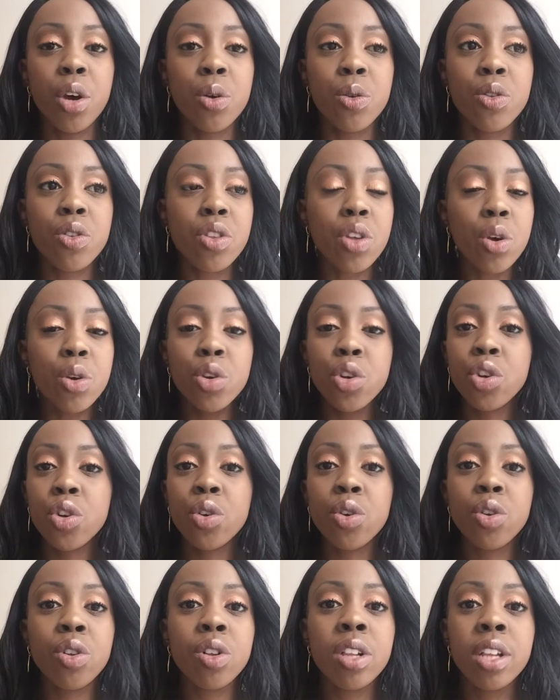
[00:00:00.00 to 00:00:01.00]

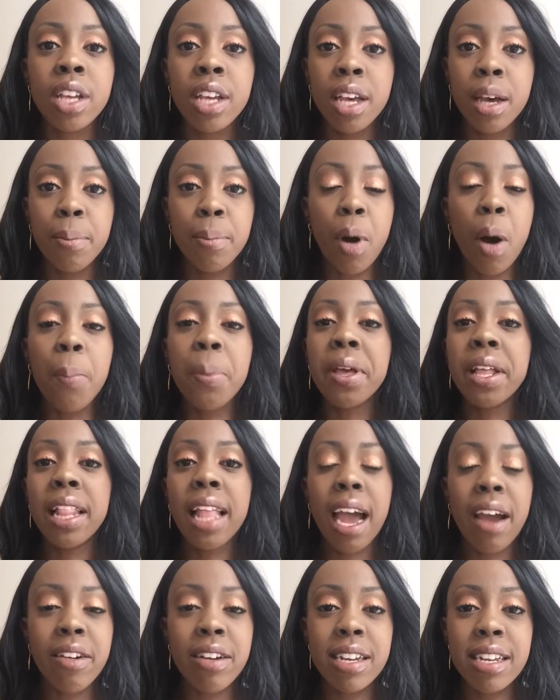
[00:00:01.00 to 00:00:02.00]
social
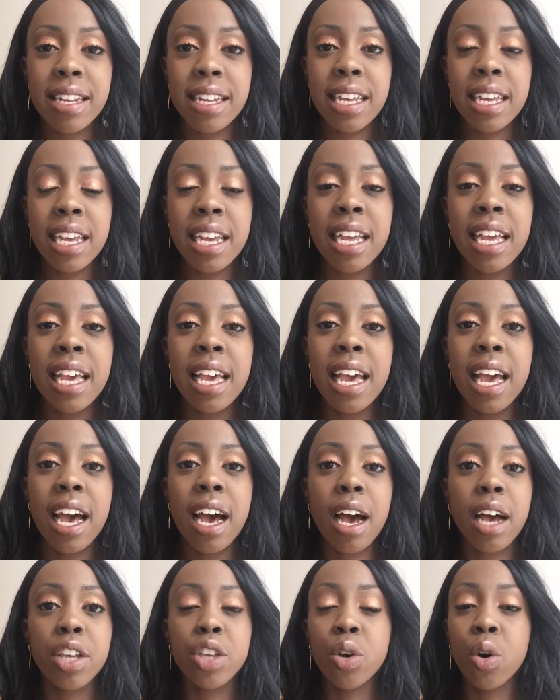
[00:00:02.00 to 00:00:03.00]
popularity,
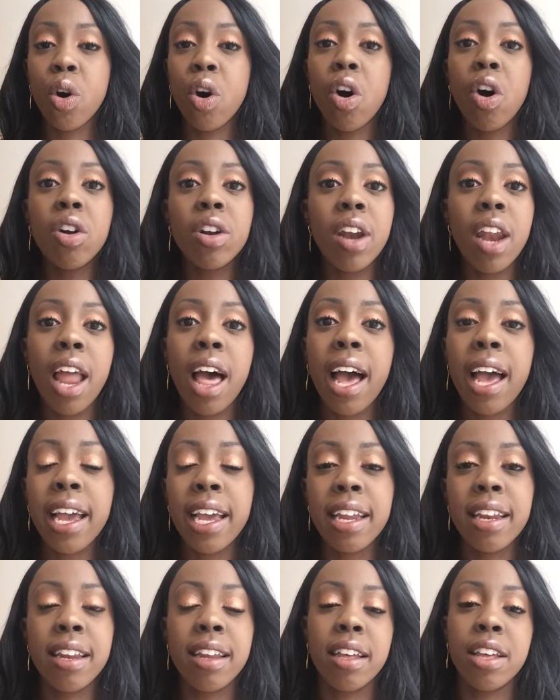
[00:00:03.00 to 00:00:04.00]
your
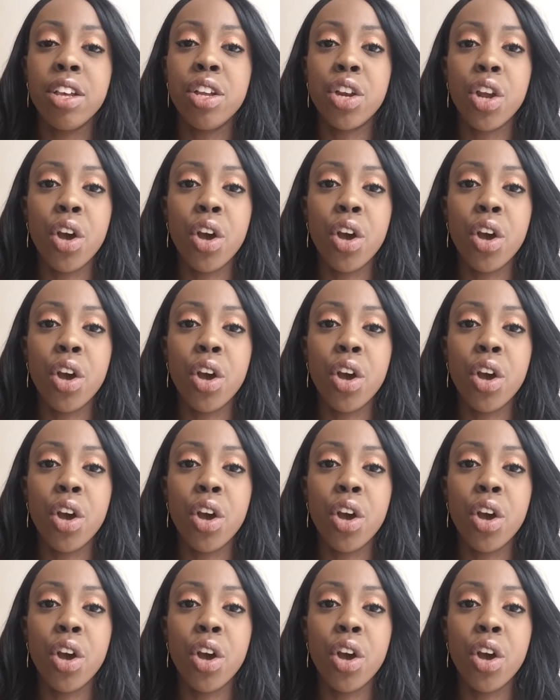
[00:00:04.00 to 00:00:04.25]
online